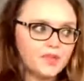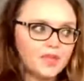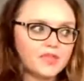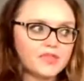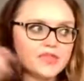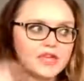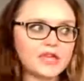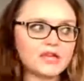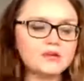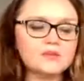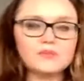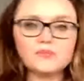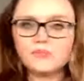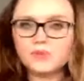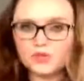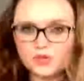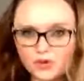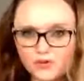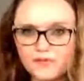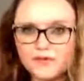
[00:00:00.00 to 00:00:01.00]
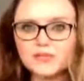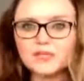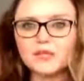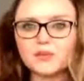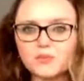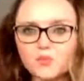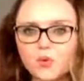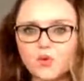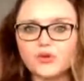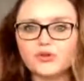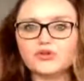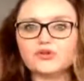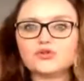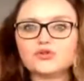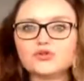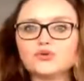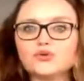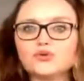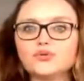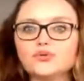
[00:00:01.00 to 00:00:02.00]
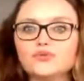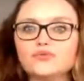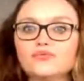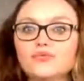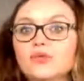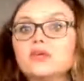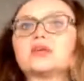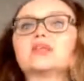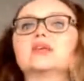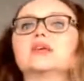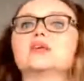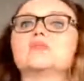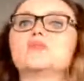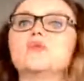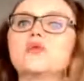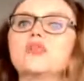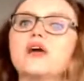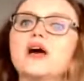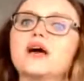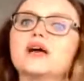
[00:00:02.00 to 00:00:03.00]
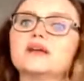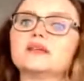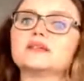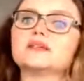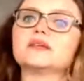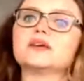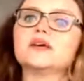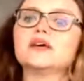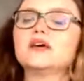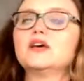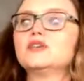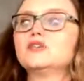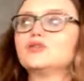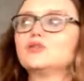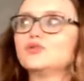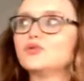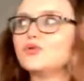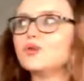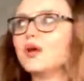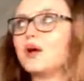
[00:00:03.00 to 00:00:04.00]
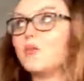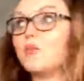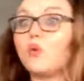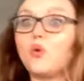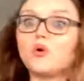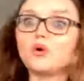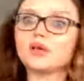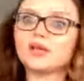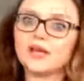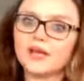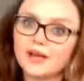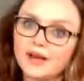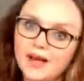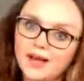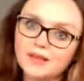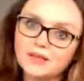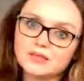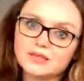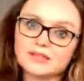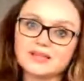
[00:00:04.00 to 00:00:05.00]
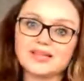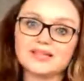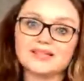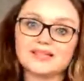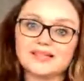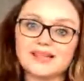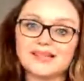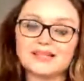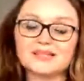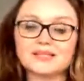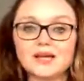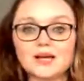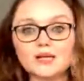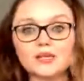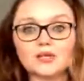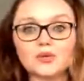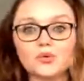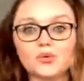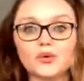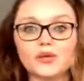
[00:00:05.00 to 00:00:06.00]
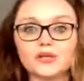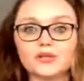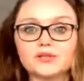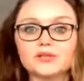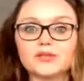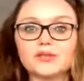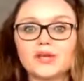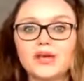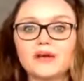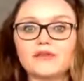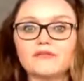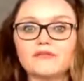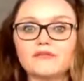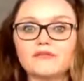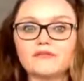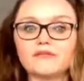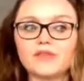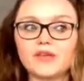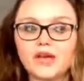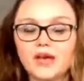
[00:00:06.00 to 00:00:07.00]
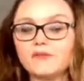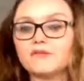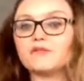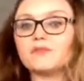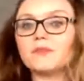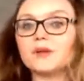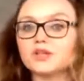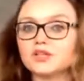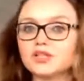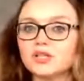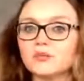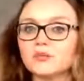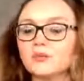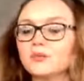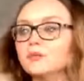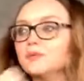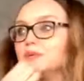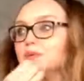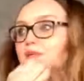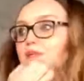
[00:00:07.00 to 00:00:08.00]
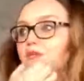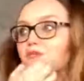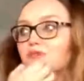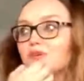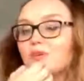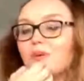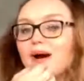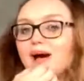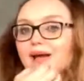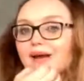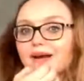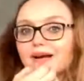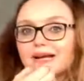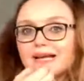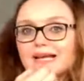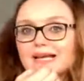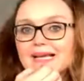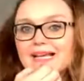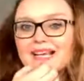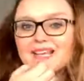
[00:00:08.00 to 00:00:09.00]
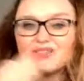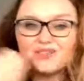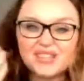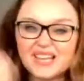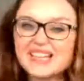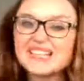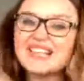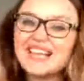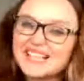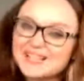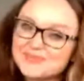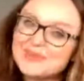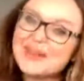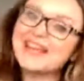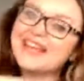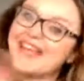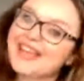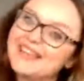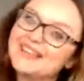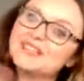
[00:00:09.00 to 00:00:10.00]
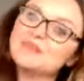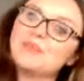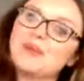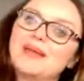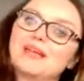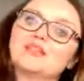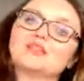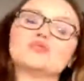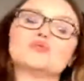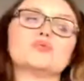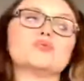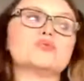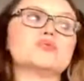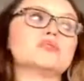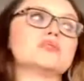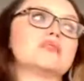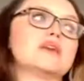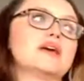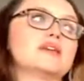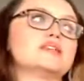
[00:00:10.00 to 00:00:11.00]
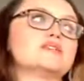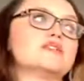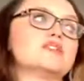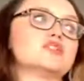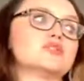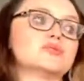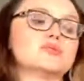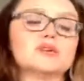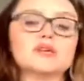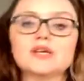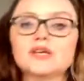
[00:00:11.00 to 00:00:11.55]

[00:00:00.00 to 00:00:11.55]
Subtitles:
then we'd obviously want to recreate what that is. So doing a walking analysis isn't necessarily going to give the information that we would require. So the assessment again depends on the individual.